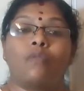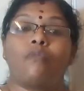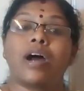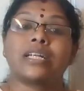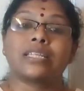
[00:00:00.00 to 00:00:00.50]

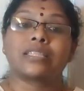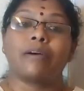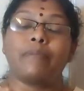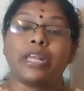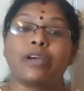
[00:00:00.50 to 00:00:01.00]
What is the
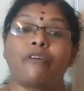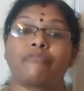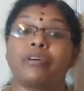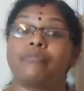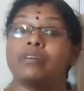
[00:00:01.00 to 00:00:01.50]
meaning of
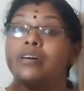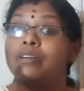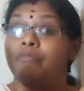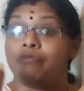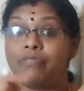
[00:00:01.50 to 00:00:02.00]
the
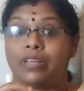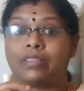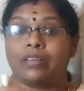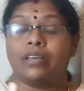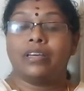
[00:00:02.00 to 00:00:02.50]
word with?
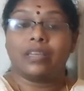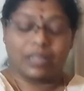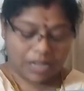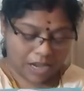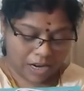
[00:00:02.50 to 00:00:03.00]

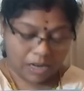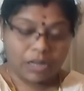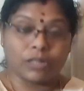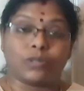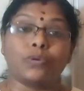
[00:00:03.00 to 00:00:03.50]
Here,
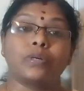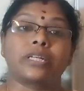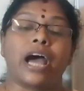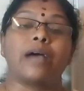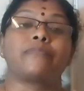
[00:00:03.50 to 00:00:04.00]
2
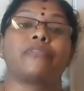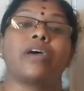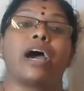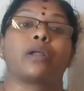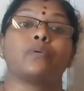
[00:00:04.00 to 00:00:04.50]
times they
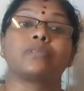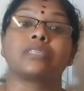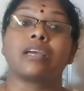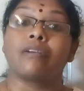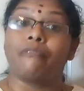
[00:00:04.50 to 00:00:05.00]
are
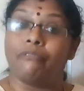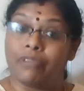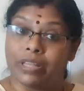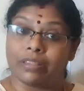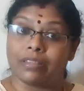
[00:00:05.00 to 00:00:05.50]
using
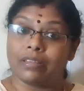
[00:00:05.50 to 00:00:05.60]
with.